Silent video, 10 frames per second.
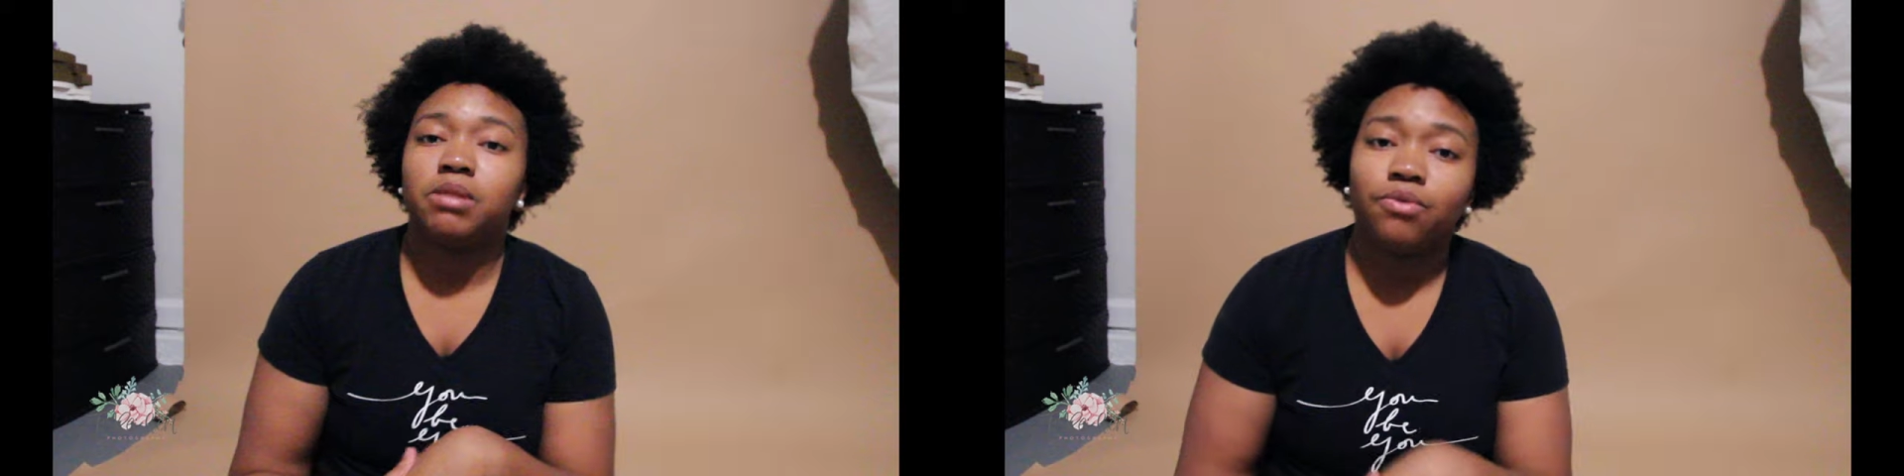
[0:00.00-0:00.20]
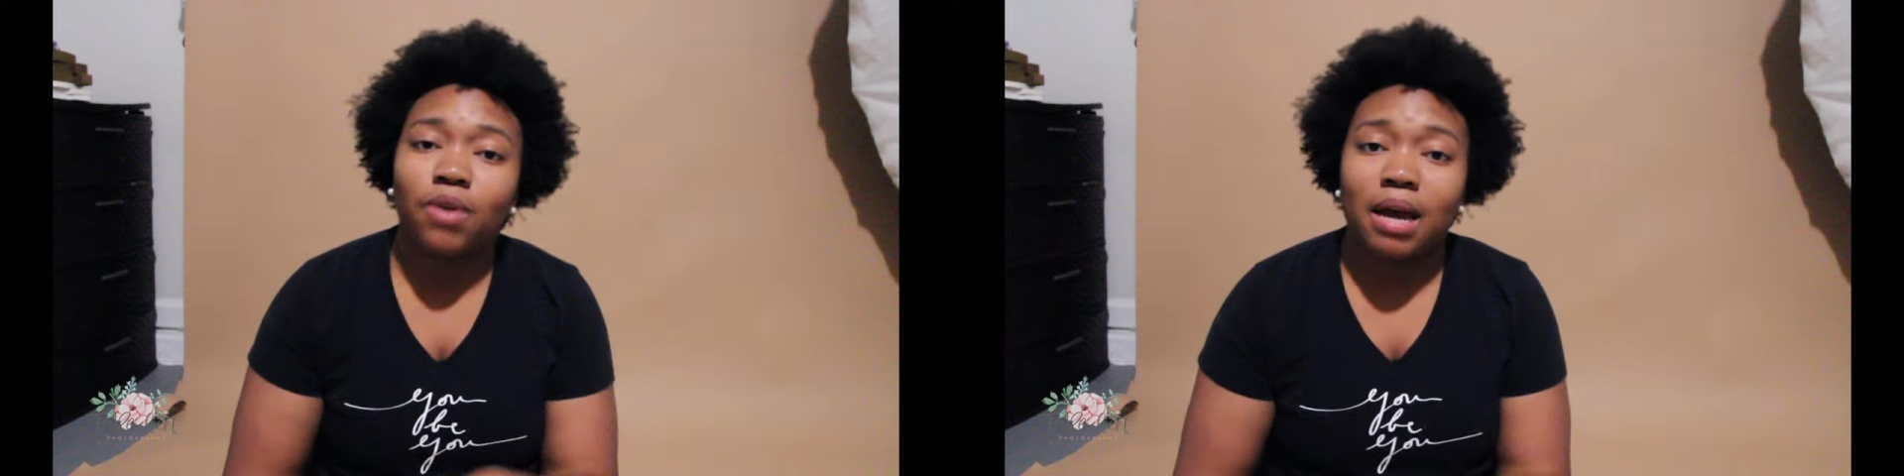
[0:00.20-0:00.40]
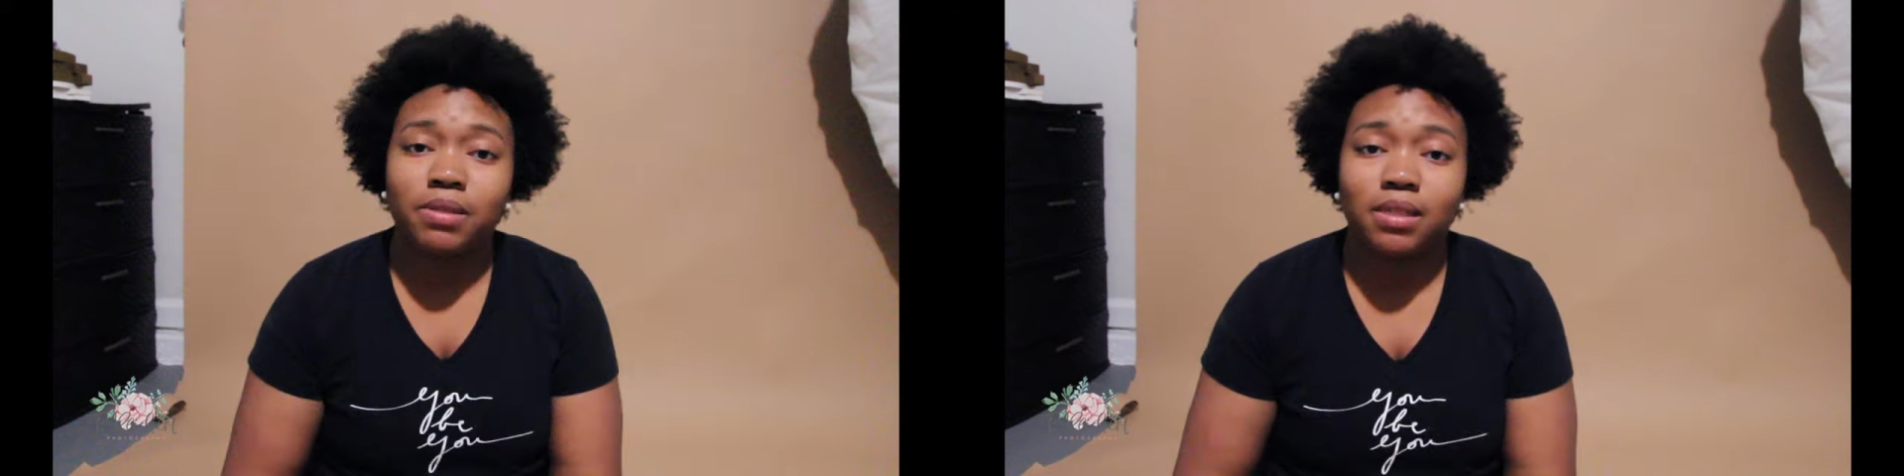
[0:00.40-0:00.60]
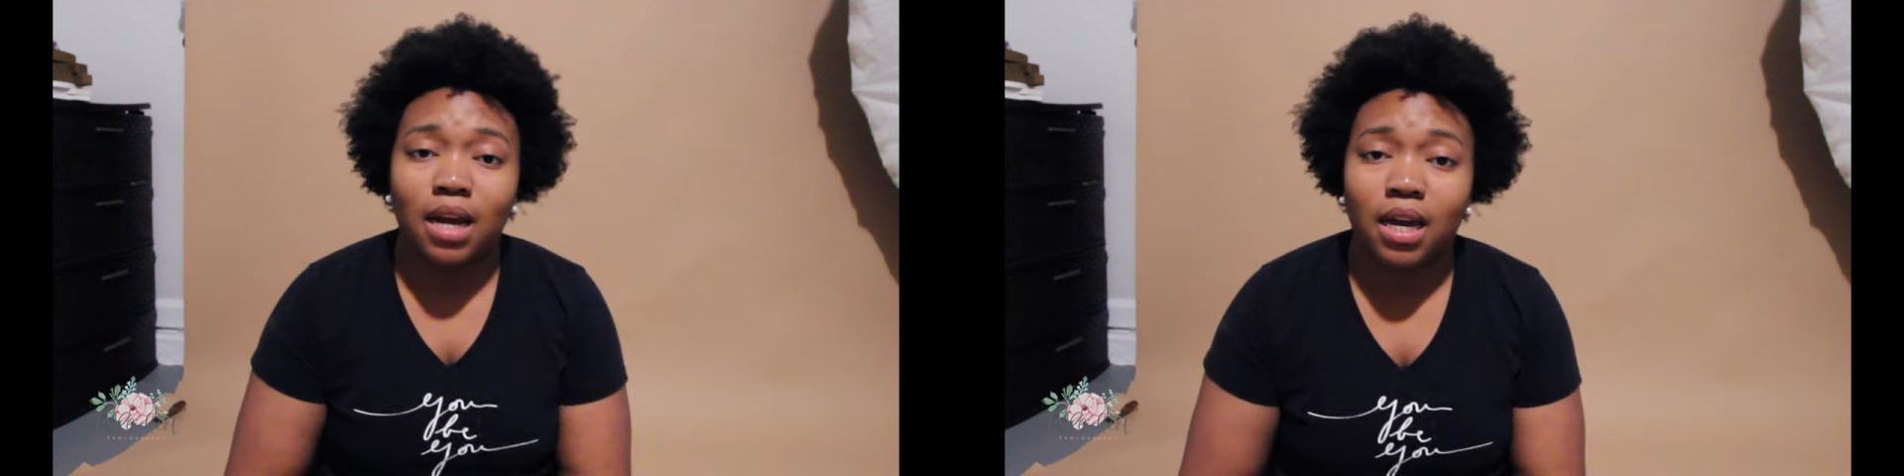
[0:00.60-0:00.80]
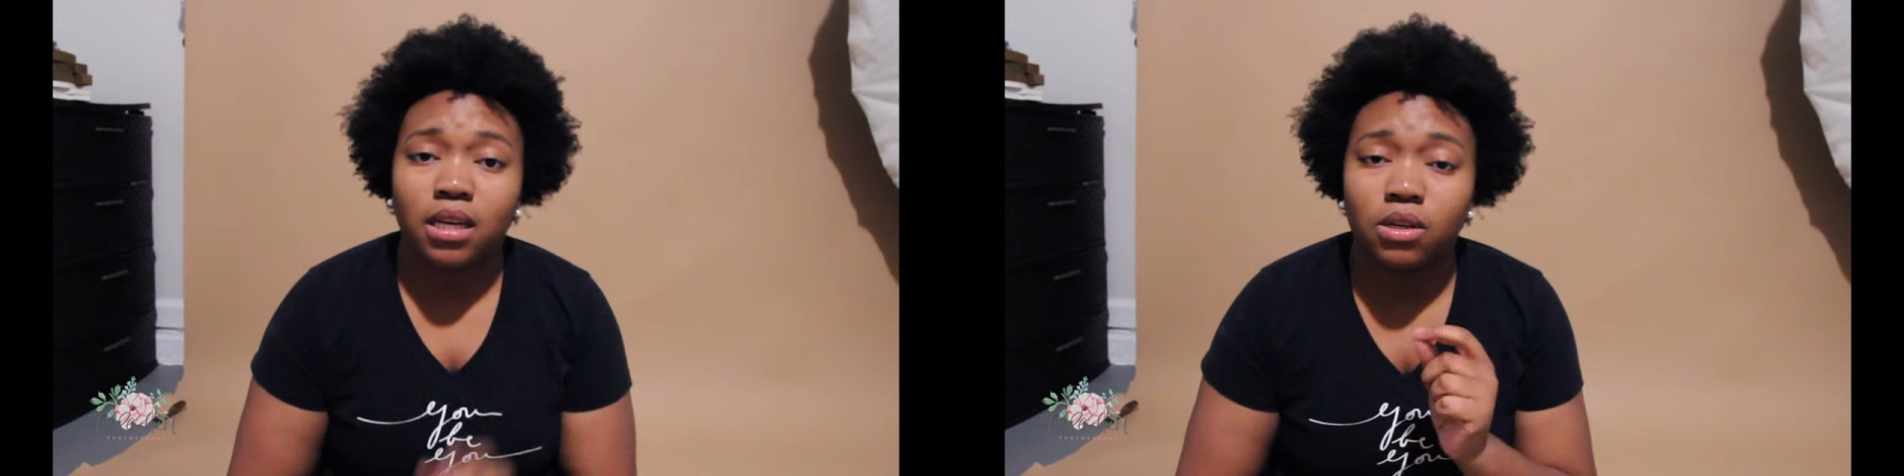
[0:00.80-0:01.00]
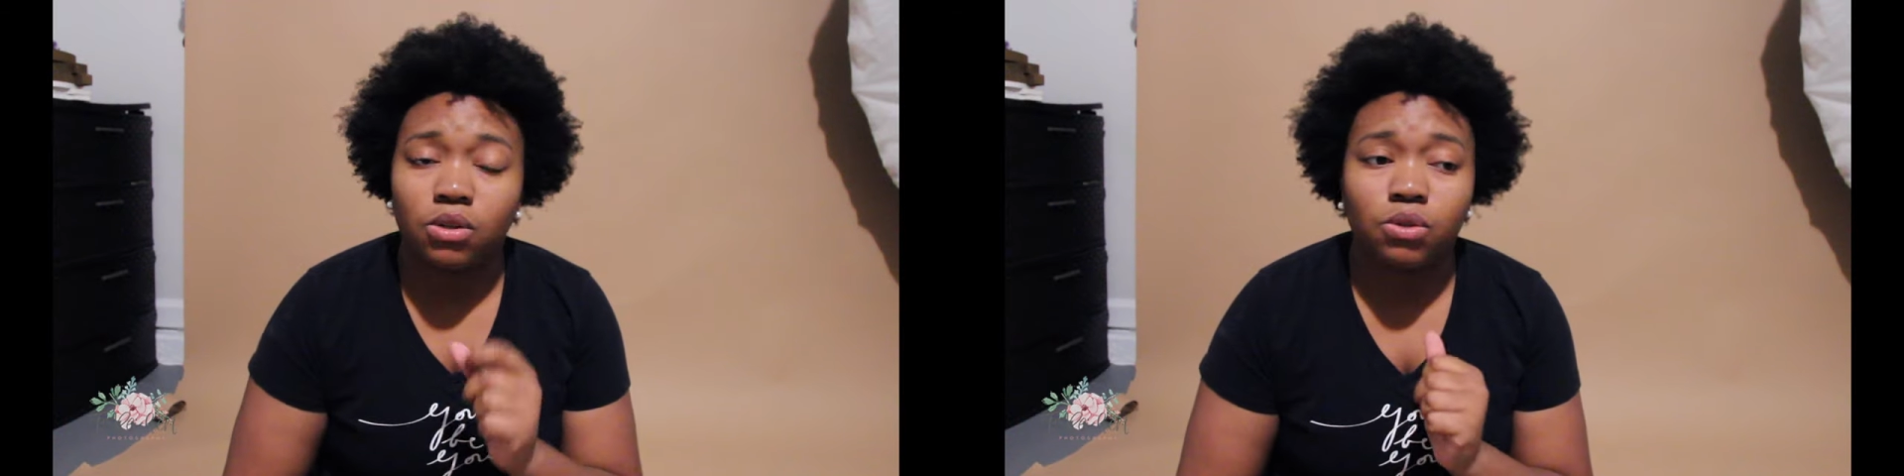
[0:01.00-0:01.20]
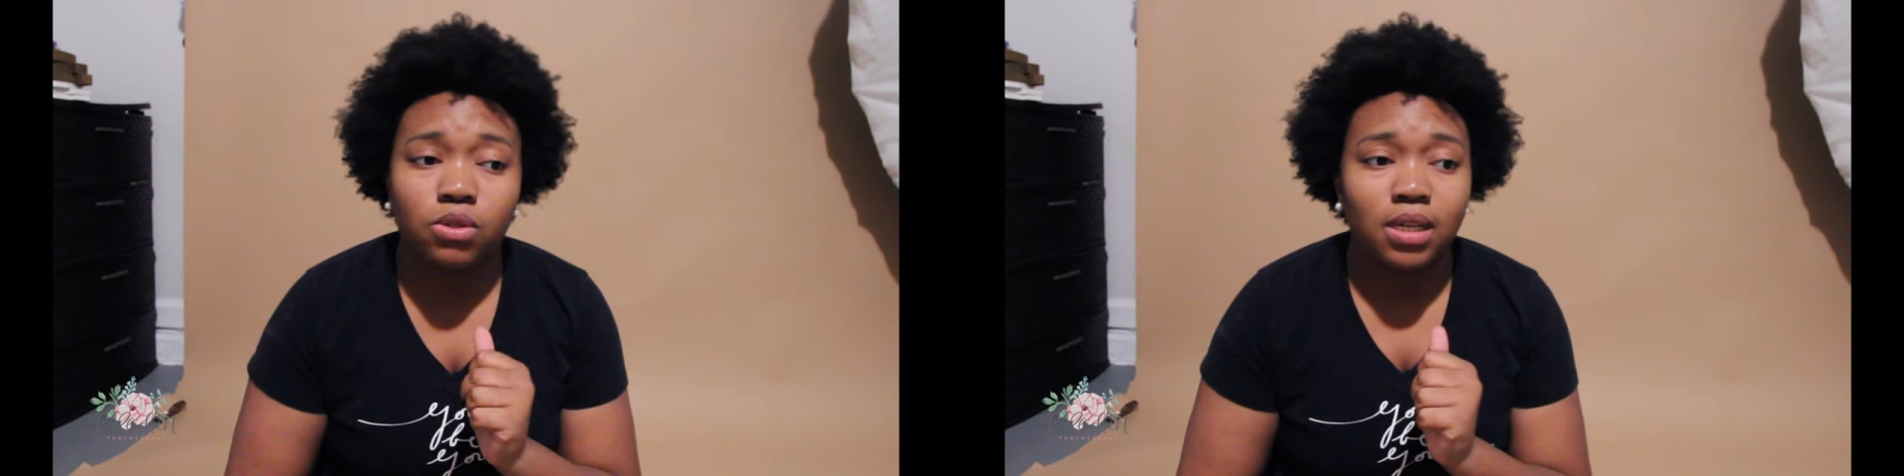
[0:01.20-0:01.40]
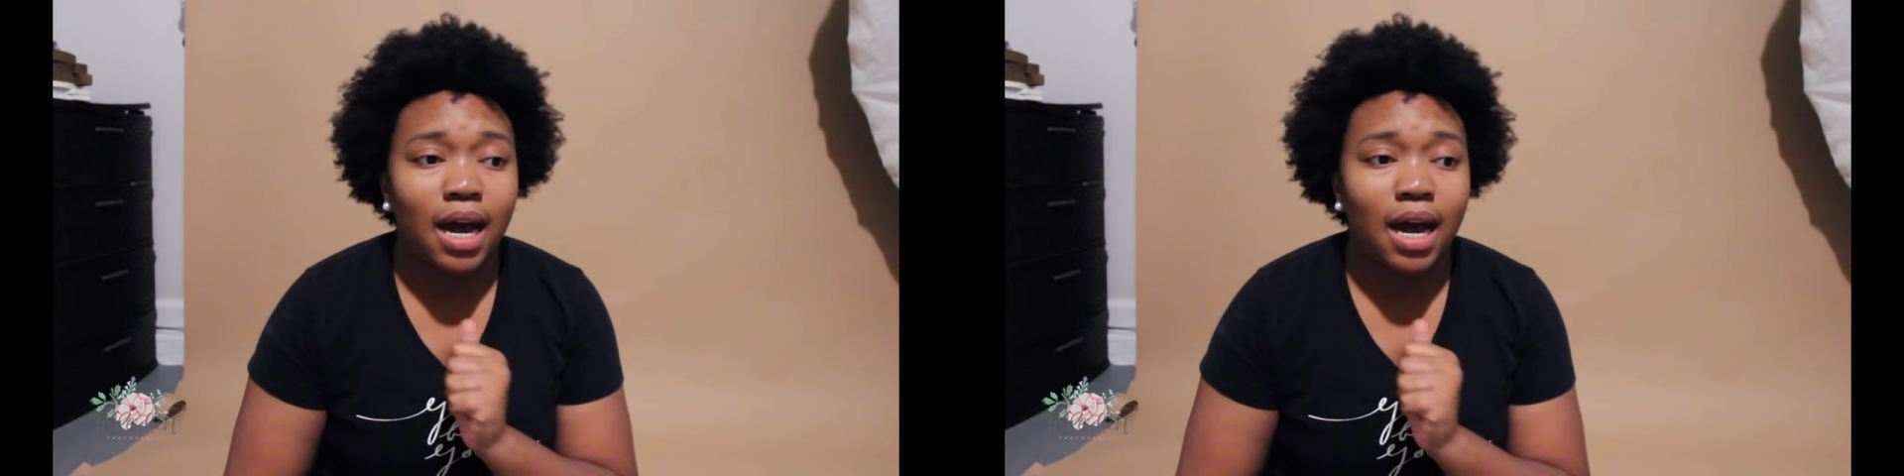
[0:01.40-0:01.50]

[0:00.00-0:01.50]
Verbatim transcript: types of wraps that I use,